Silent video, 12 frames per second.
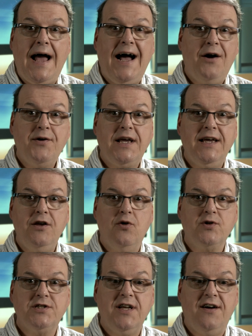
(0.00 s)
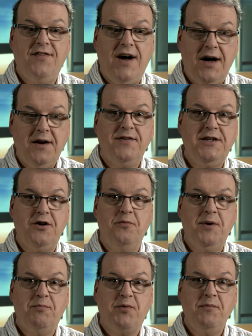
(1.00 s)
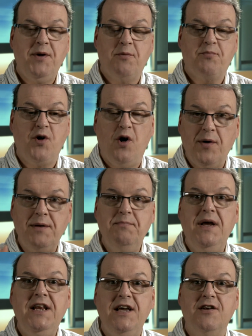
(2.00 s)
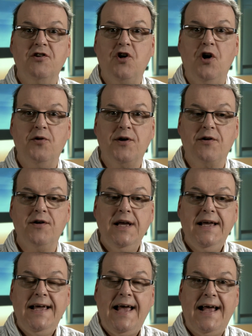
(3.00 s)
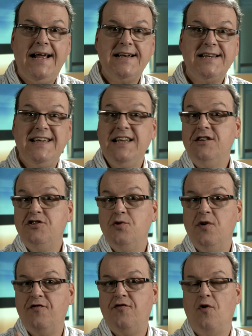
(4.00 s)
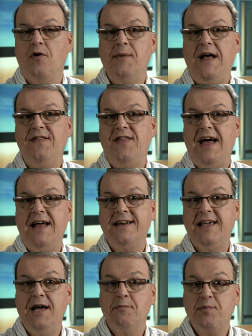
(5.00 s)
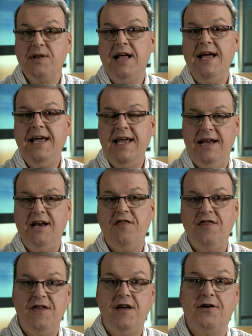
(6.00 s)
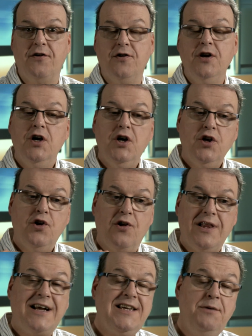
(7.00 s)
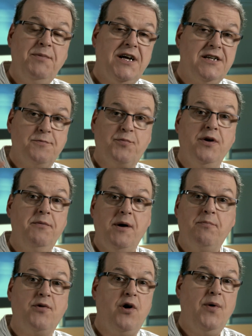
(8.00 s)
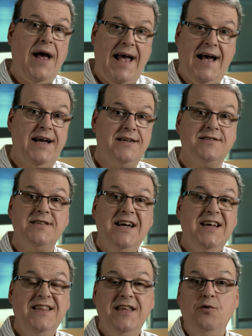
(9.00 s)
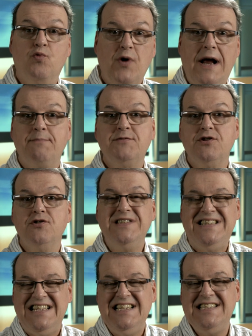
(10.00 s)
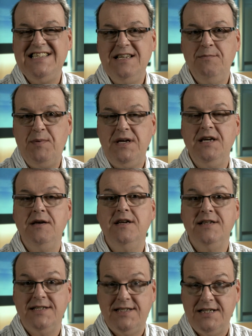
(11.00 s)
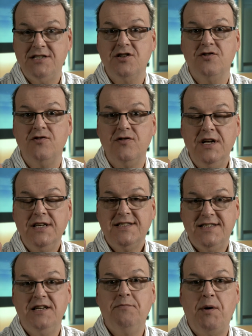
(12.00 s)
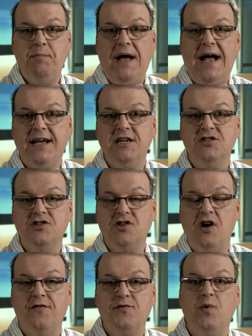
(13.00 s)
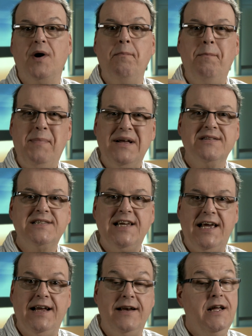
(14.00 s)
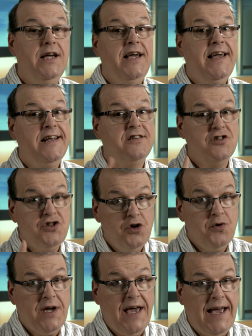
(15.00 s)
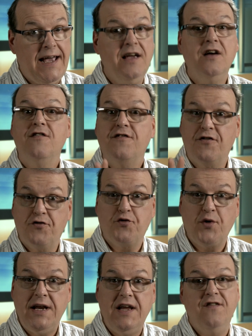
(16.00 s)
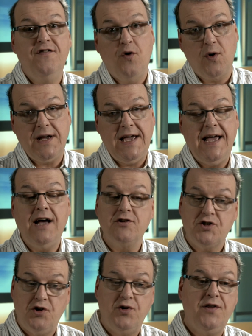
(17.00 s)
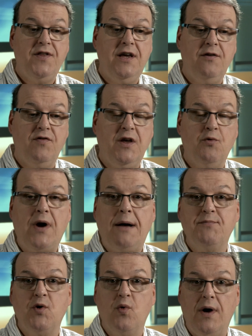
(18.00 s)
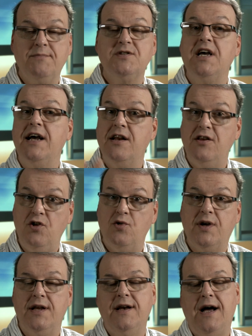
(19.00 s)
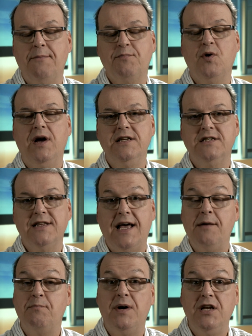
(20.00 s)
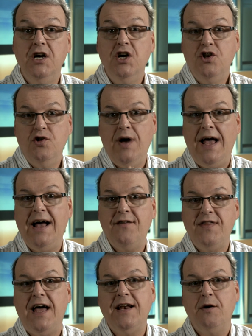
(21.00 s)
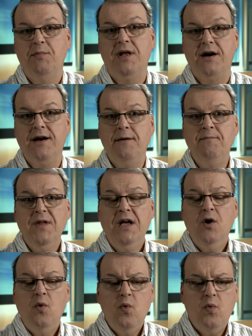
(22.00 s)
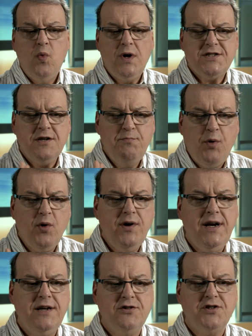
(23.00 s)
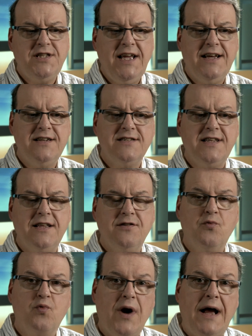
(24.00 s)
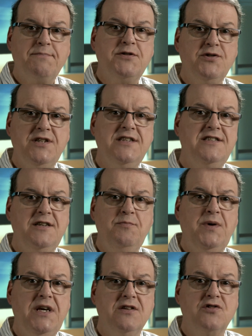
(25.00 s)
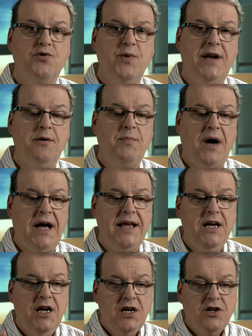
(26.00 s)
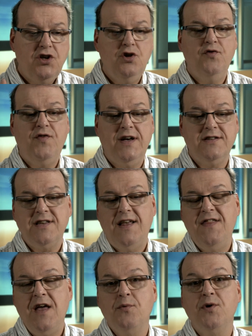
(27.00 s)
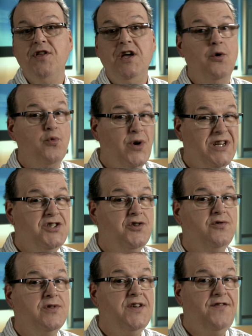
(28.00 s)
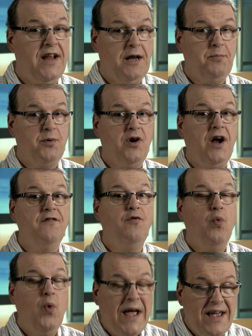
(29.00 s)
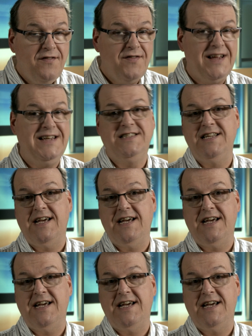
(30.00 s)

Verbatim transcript: how to get your stuff out of Adobe Premiere Pro and Media Encoder and get it to a format that can play in a theater, you're lucky because Premiere Pro has the Wraptor D C P Digital Cinema Package software built in. It's two K for free, four K, I'll show you the, the Wraptor website and you can upgrade to that, but you have that ability. What's important to understand is that the Wraptor D C P is created by Q viz, and they were the original developer of wavelet